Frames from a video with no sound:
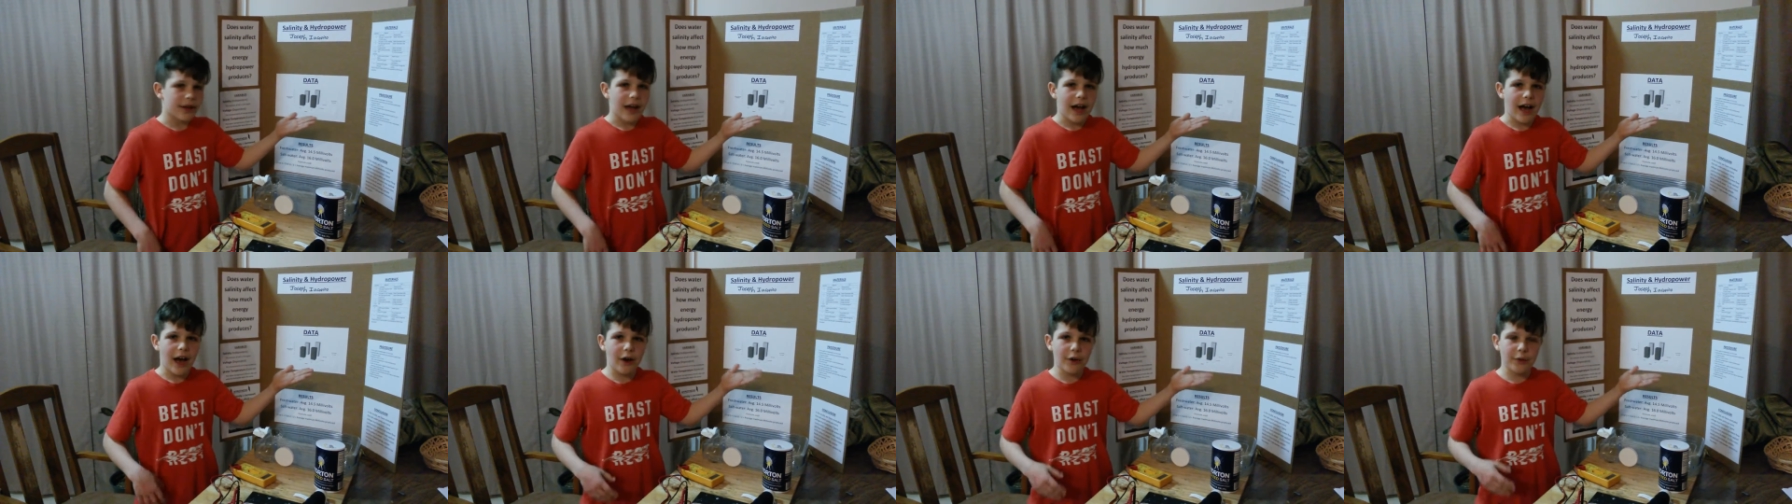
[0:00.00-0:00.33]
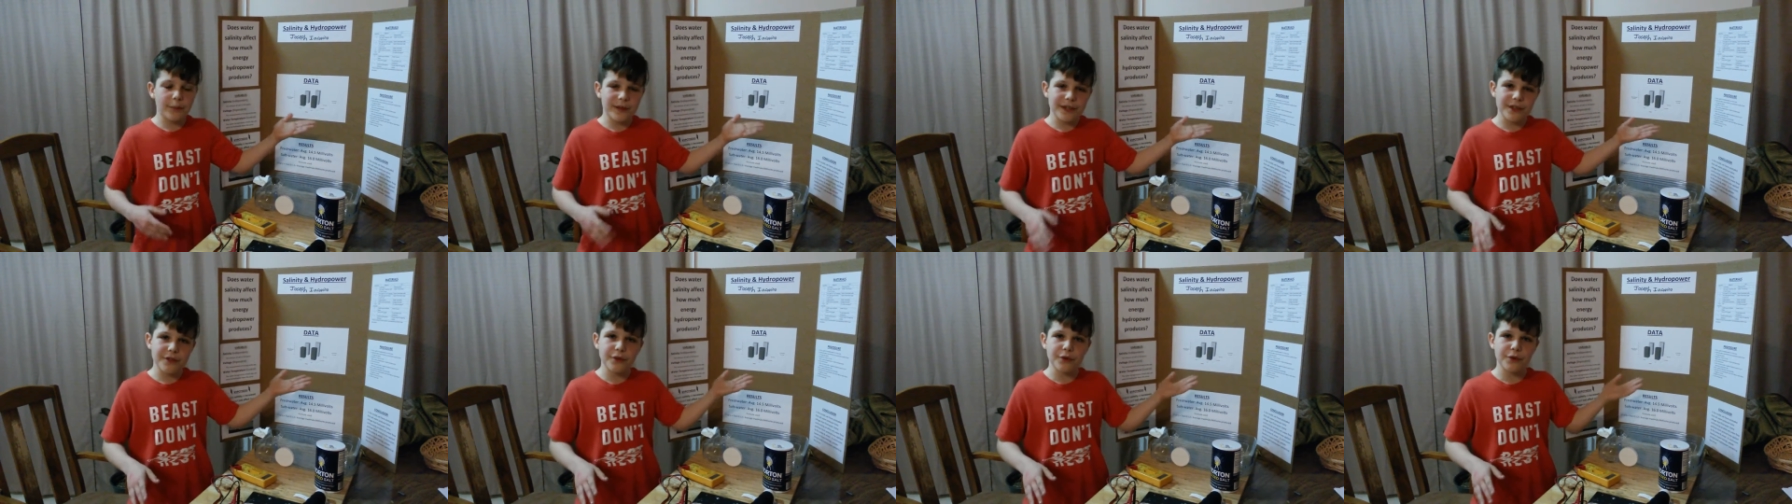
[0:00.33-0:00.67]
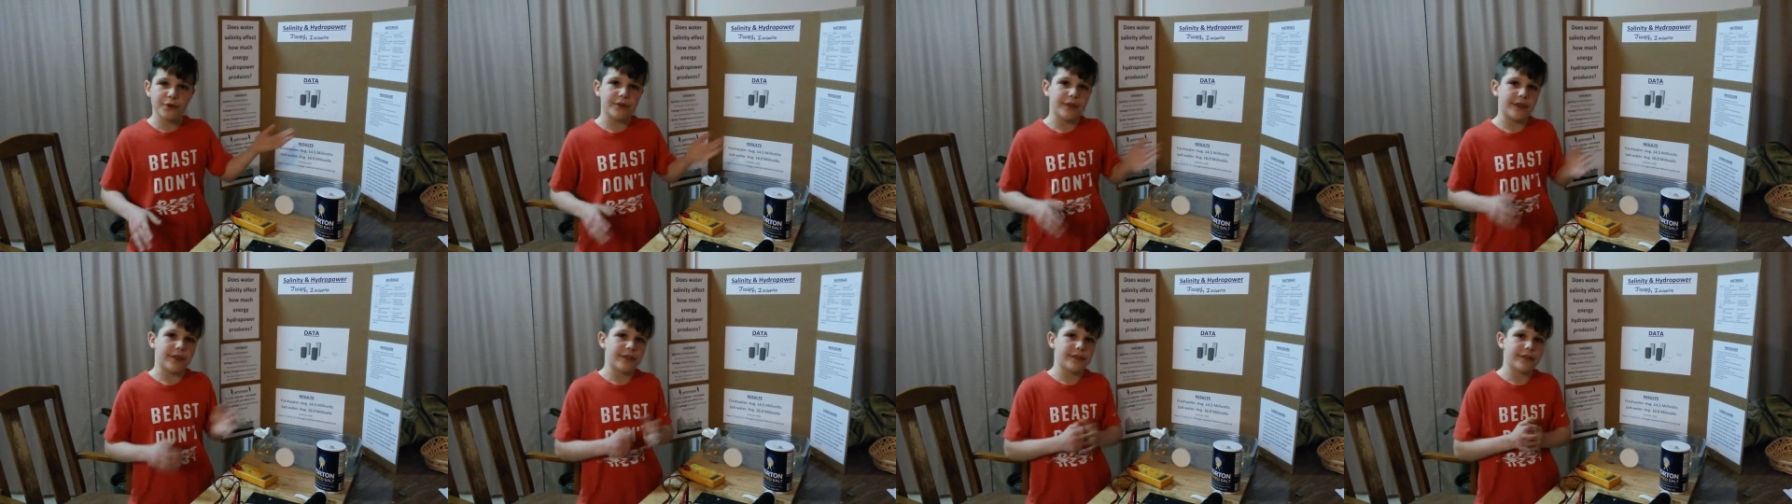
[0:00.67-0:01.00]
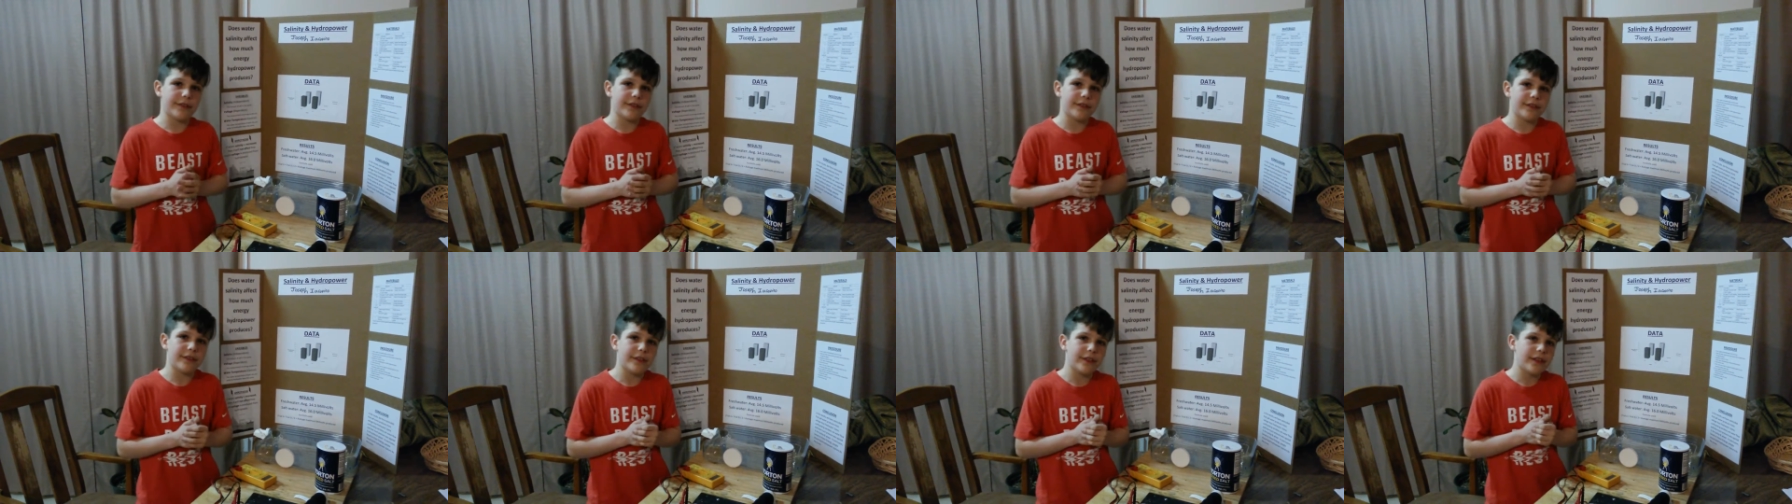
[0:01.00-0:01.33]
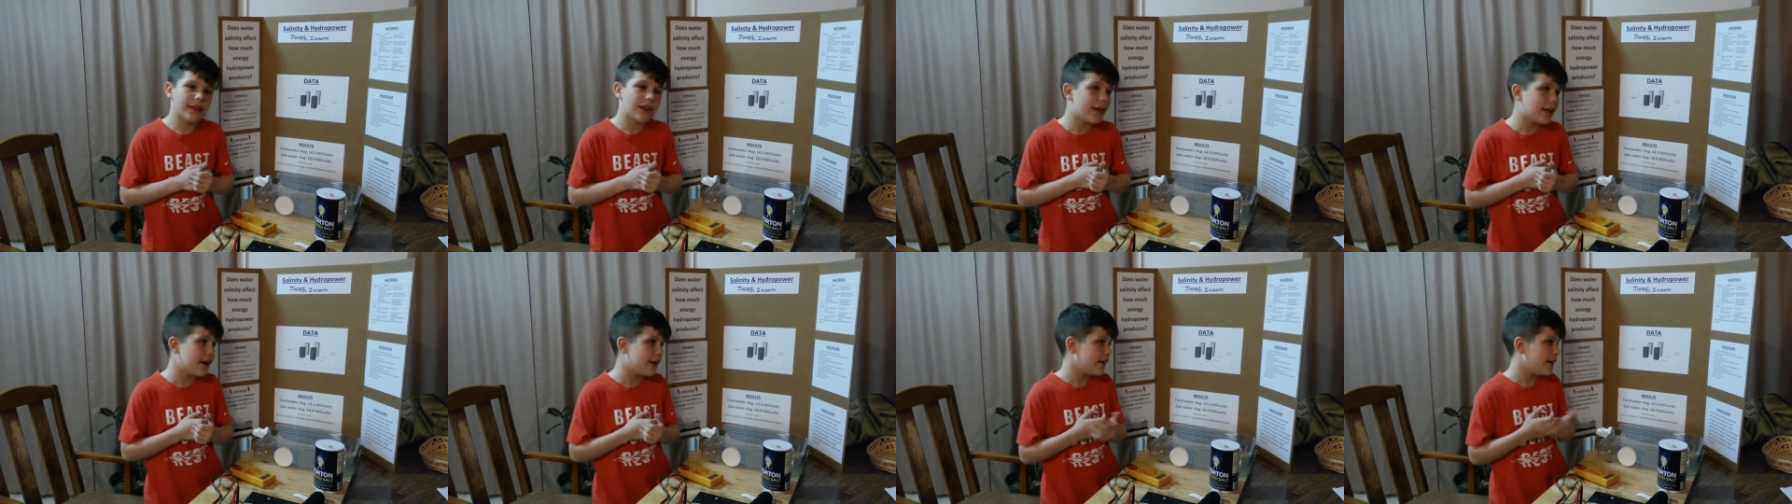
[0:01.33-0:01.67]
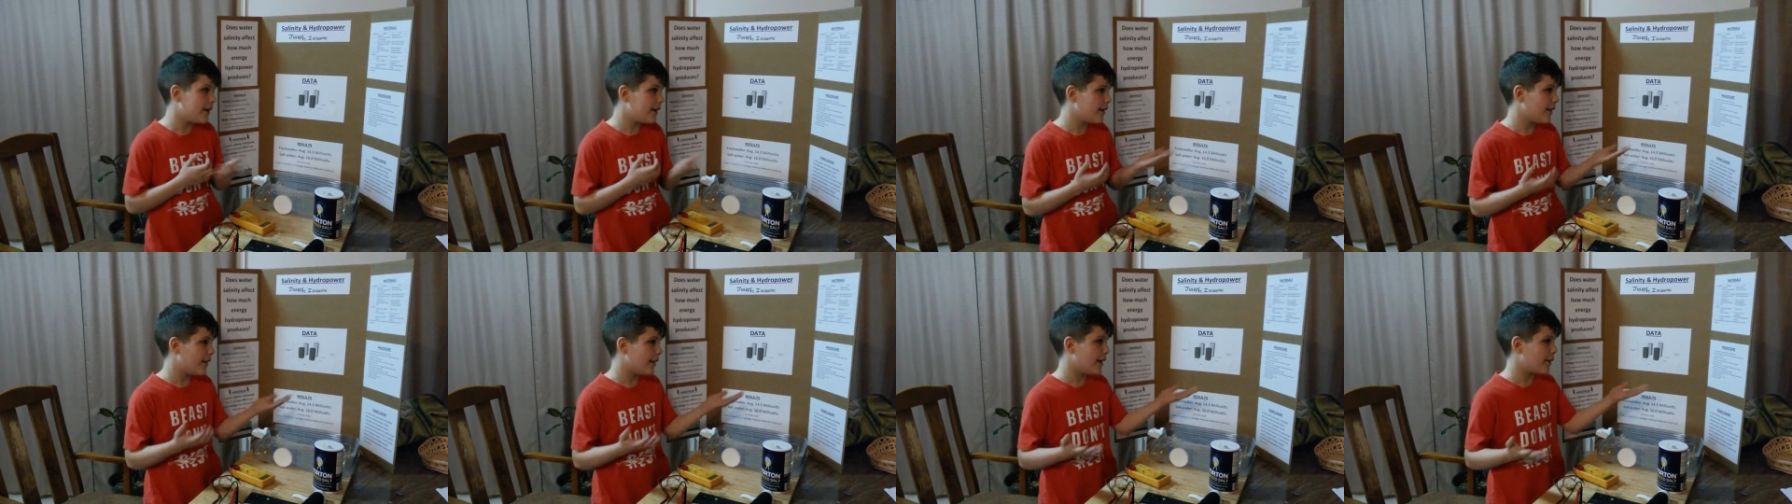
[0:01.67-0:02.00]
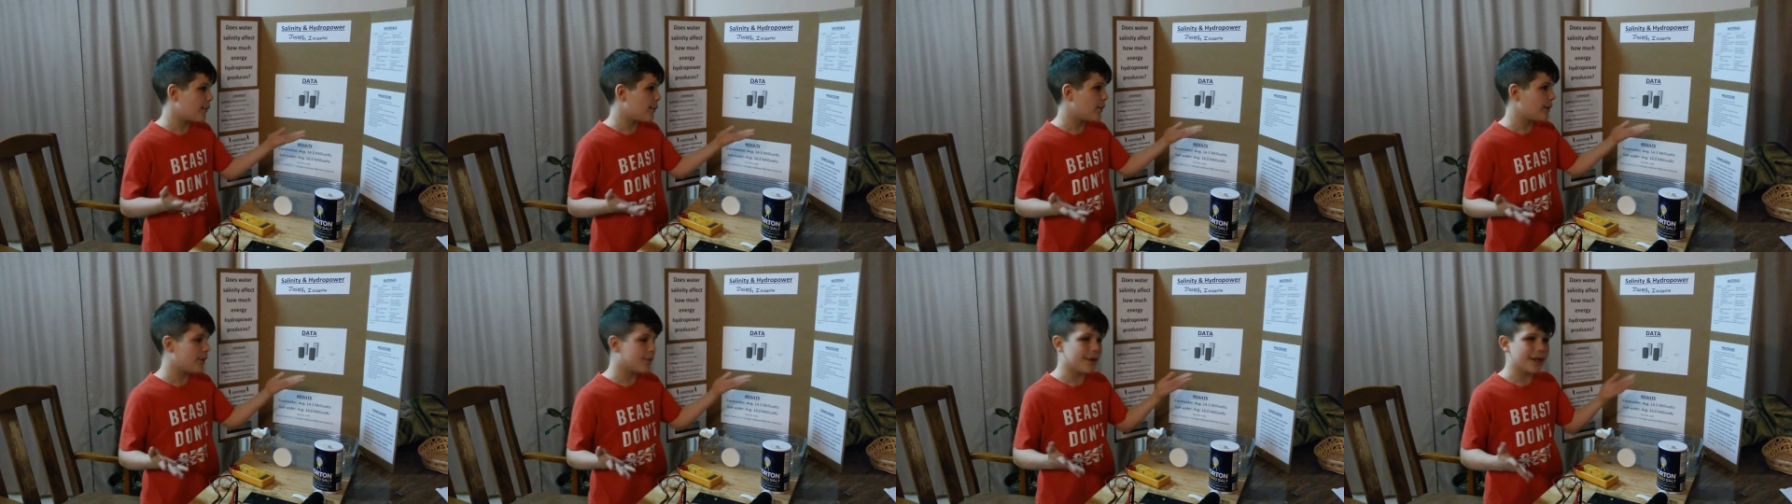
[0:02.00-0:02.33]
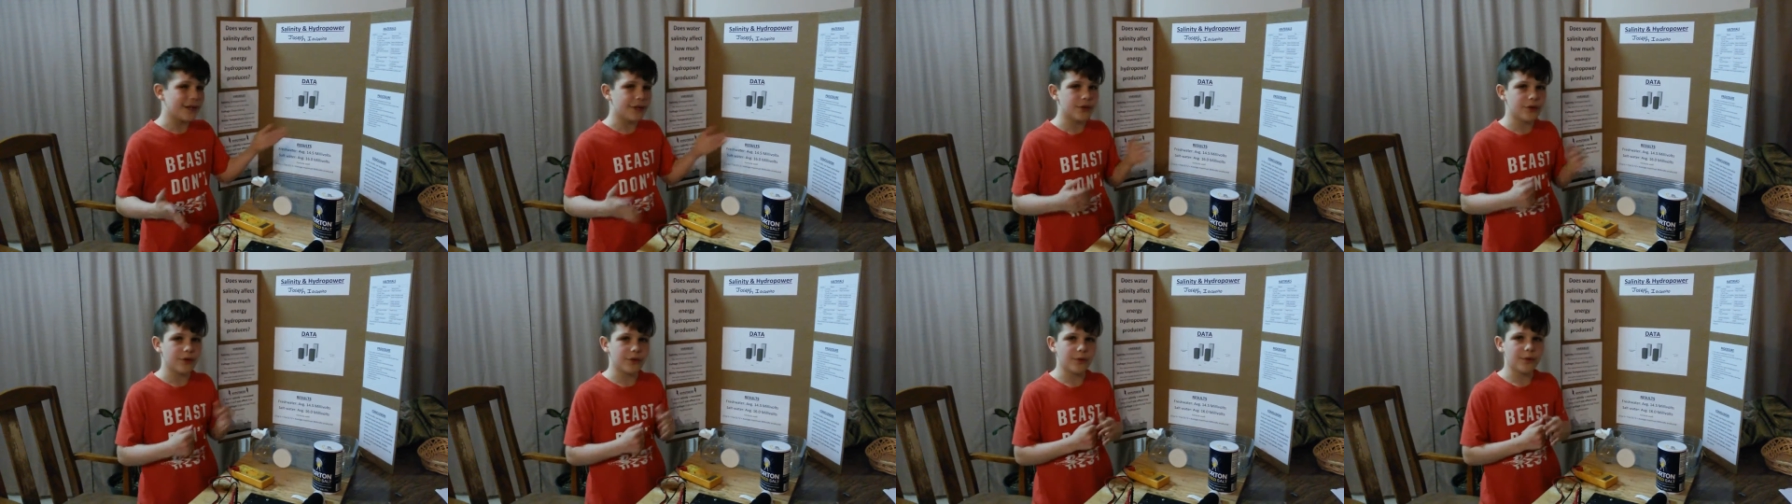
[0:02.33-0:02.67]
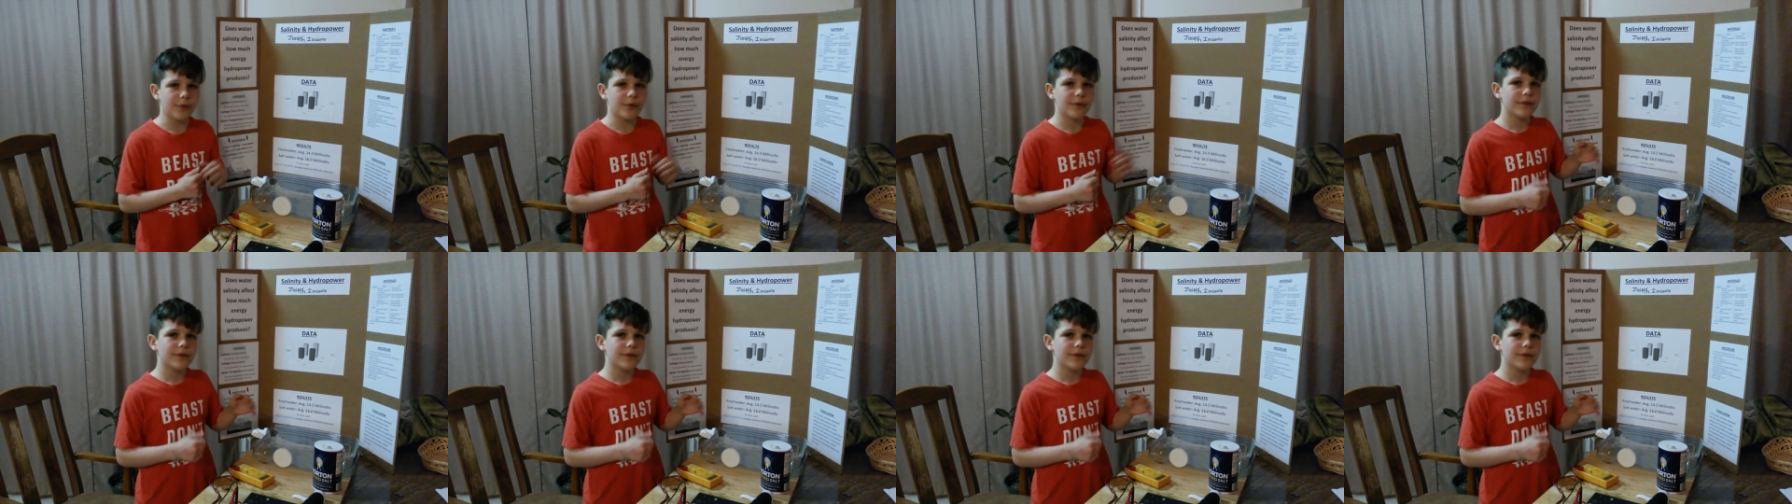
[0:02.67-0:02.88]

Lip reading: How do we do this, and what do we do?